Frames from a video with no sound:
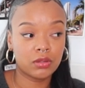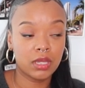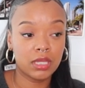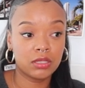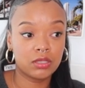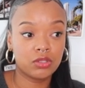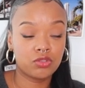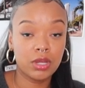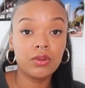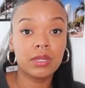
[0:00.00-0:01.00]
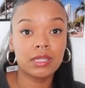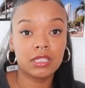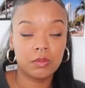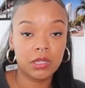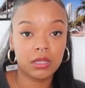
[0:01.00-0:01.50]
is triggering the
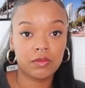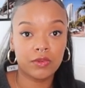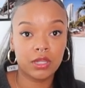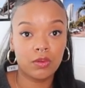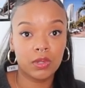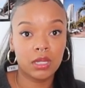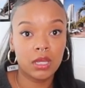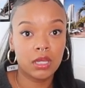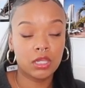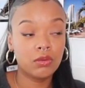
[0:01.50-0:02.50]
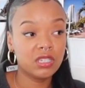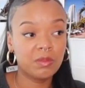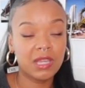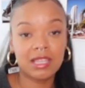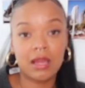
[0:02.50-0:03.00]
deep healing for you and you need
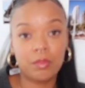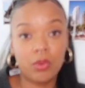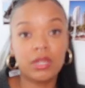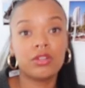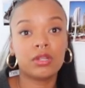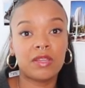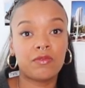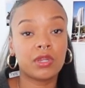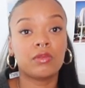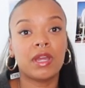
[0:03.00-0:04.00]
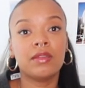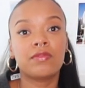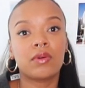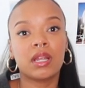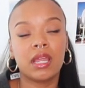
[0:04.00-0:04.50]
to be at that point in your life where you're ready
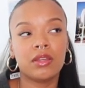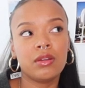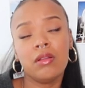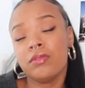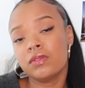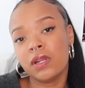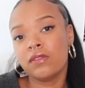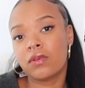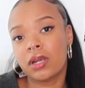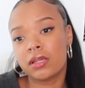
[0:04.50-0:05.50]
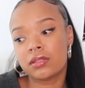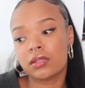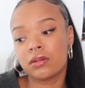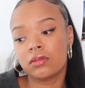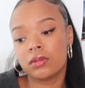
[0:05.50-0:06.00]
for it and you're not always ready for it
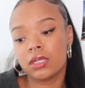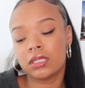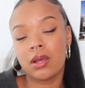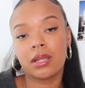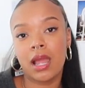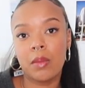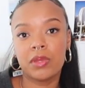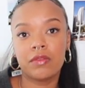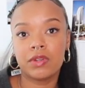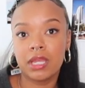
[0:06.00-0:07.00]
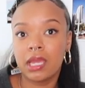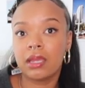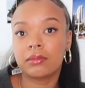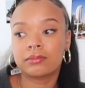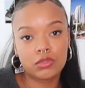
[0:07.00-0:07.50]
so it's not going to happen every
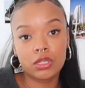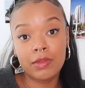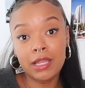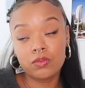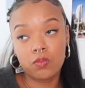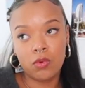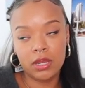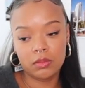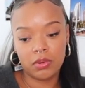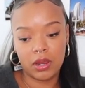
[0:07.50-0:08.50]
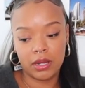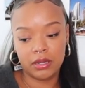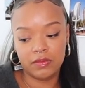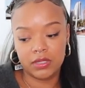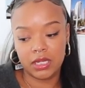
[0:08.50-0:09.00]
day so that's one
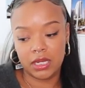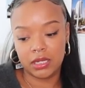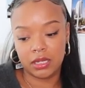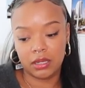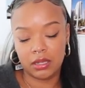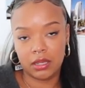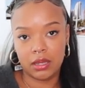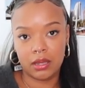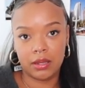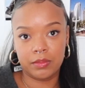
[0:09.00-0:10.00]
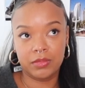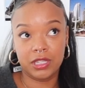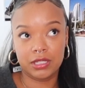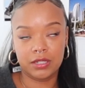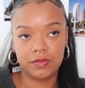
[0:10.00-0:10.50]
part of dating um,
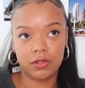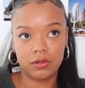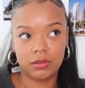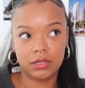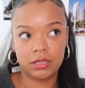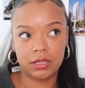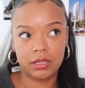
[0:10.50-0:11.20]
being difficult